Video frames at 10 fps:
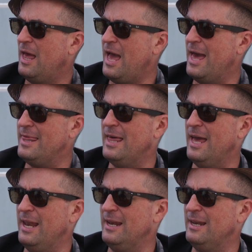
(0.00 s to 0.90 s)
and
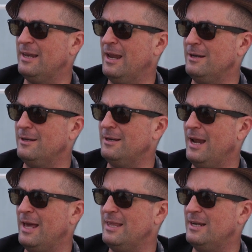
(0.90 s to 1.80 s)
then and
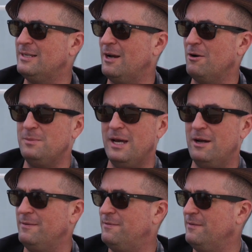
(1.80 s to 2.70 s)
and then tear them
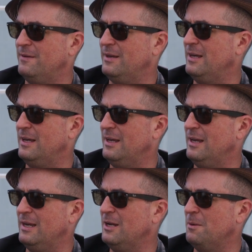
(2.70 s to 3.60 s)
down if,
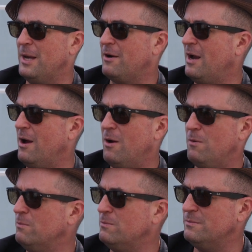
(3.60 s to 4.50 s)
no matter
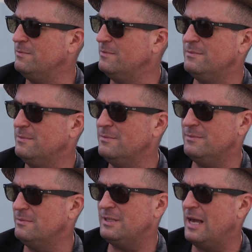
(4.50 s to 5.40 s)
how
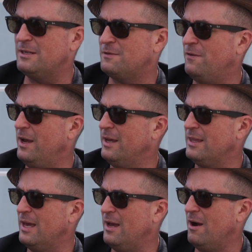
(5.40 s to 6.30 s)
satisfying
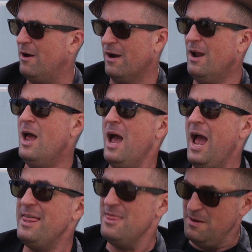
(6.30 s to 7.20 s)
they are.
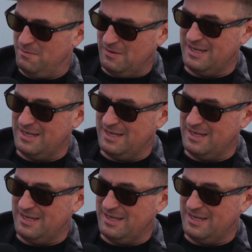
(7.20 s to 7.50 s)
And the